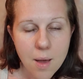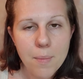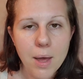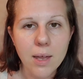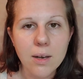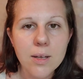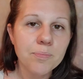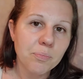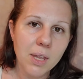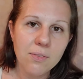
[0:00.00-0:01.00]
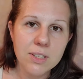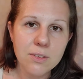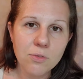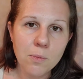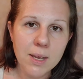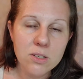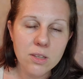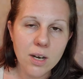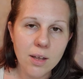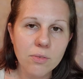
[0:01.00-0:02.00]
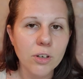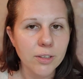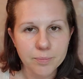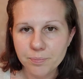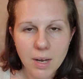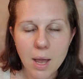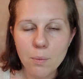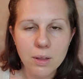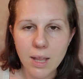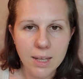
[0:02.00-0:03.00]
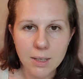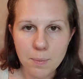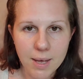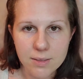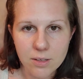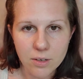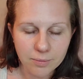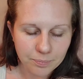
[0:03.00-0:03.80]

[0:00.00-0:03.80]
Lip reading: But if it's information that I've learned, I will gladly pass it on.